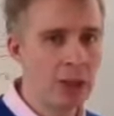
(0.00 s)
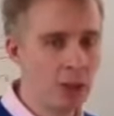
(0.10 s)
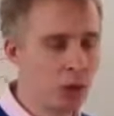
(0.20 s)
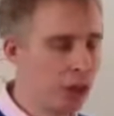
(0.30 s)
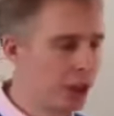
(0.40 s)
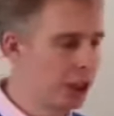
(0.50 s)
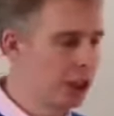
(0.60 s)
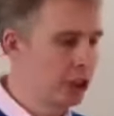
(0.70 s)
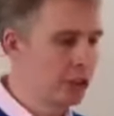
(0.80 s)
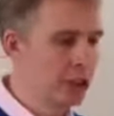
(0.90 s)
Most
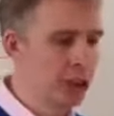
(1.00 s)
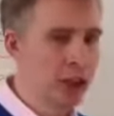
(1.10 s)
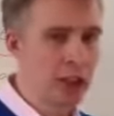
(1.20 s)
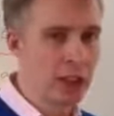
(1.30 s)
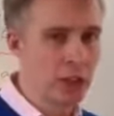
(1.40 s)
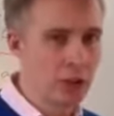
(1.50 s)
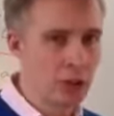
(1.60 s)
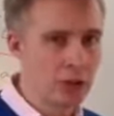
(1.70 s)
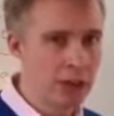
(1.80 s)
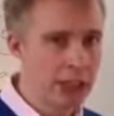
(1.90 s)
organisations are recycling a
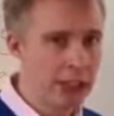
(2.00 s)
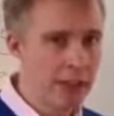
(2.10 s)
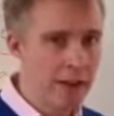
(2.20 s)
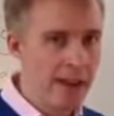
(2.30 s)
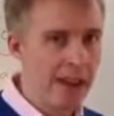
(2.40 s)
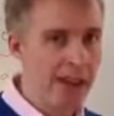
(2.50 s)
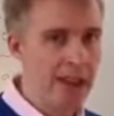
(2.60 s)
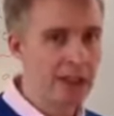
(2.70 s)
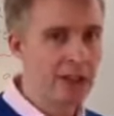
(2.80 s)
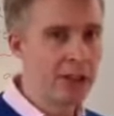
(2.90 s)
lot already, and
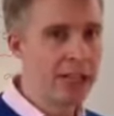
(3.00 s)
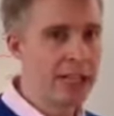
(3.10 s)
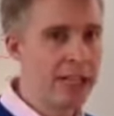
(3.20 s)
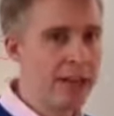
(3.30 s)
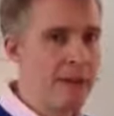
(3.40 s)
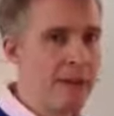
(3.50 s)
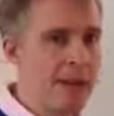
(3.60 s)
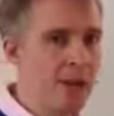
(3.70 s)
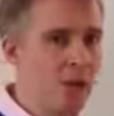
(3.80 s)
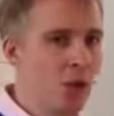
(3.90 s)
that's great.
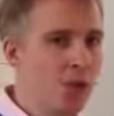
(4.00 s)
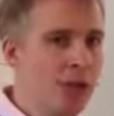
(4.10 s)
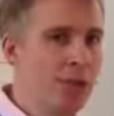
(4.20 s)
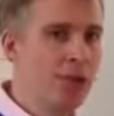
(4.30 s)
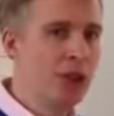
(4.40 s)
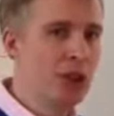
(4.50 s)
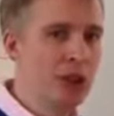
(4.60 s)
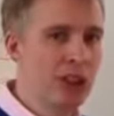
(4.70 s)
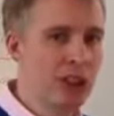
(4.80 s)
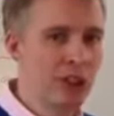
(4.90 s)
It normally
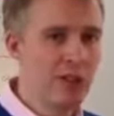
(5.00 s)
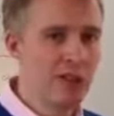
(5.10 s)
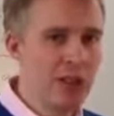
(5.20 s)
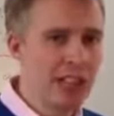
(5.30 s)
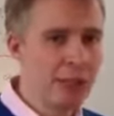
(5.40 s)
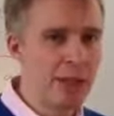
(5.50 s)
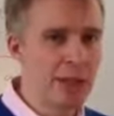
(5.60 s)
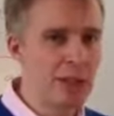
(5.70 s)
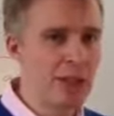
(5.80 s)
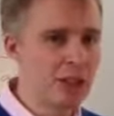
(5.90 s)
produces a good feeling
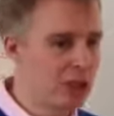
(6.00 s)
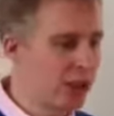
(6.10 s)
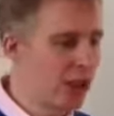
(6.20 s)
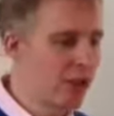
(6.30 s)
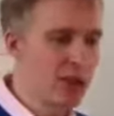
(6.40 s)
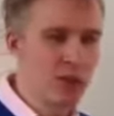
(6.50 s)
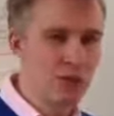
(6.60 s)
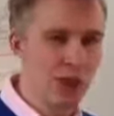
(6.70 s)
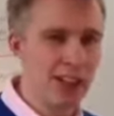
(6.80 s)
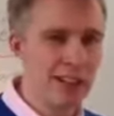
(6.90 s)
amongst the staff. It's the
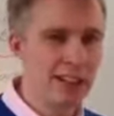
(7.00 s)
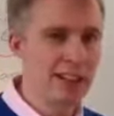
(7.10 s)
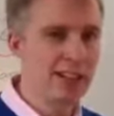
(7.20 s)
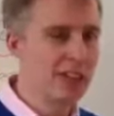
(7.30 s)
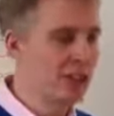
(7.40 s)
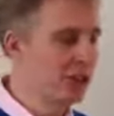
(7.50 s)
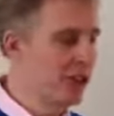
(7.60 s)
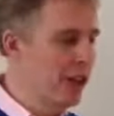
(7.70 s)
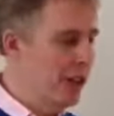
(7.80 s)
right thing to do.